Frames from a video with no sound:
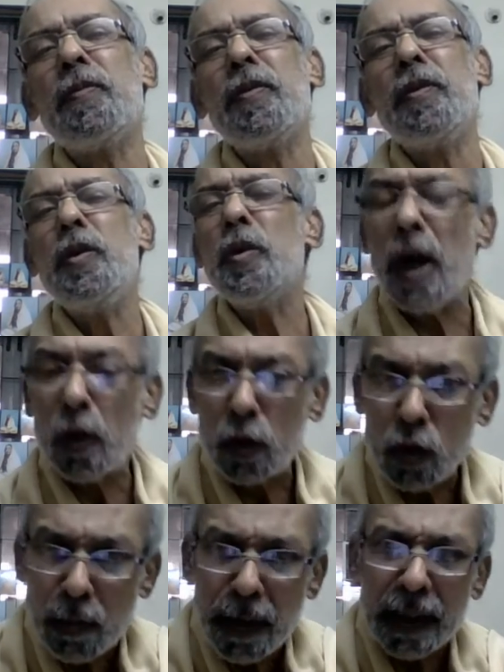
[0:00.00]
You
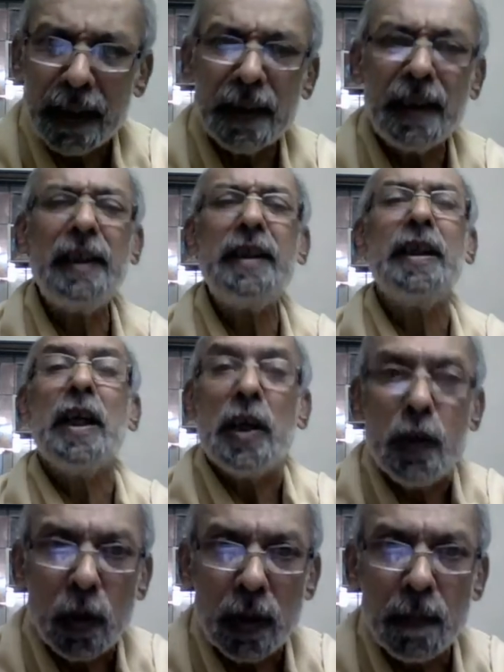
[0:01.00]
automatically,
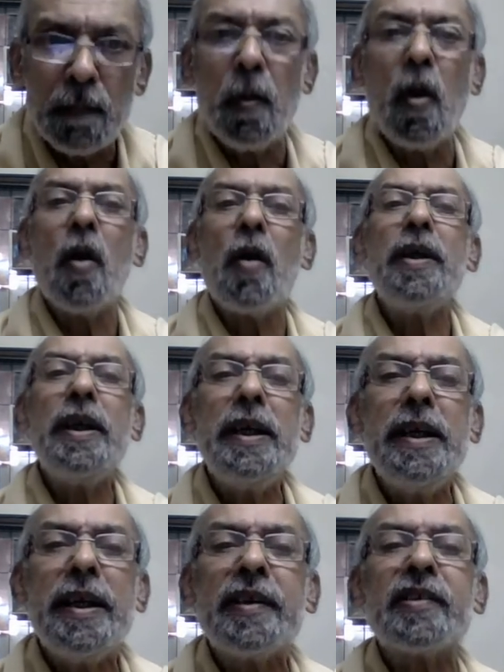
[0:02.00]
your body
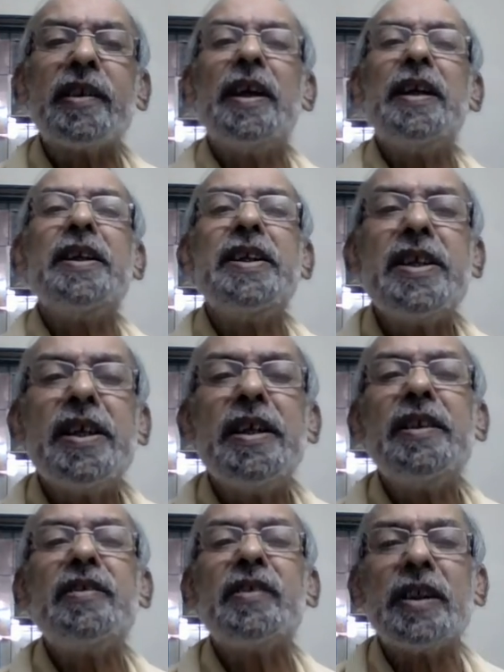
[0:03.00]
gets conditioned
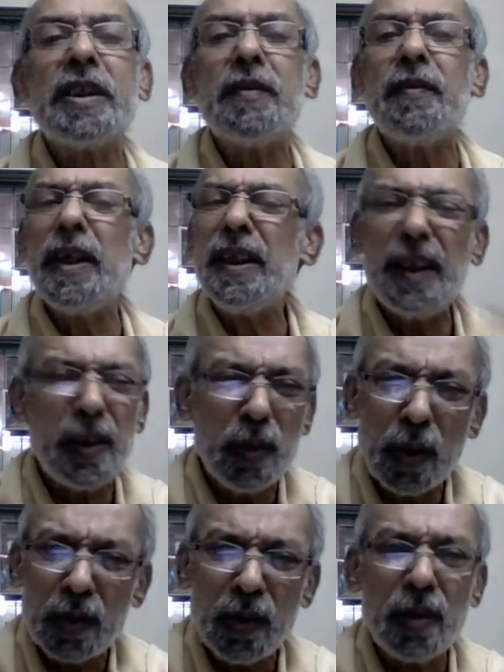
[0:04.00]
in such a way that you
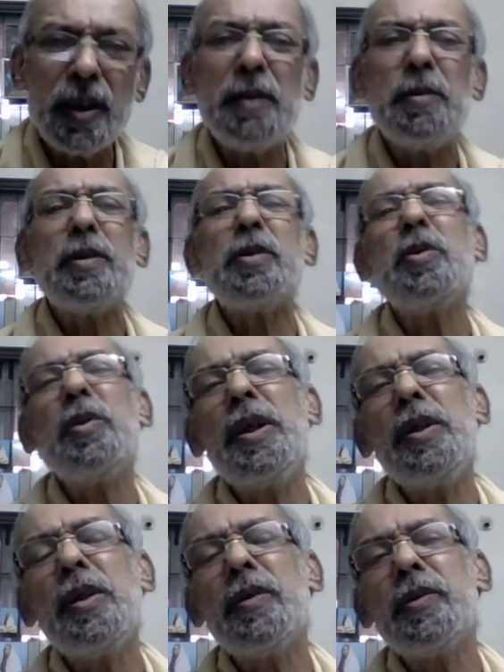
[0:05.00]
are not able to do
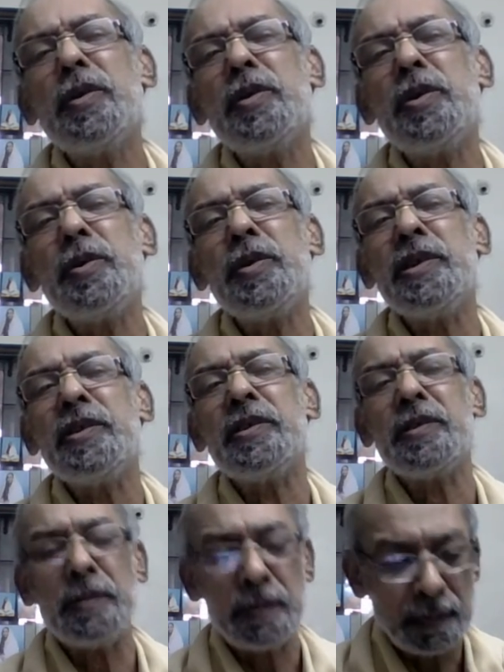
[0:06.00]
any of those duties.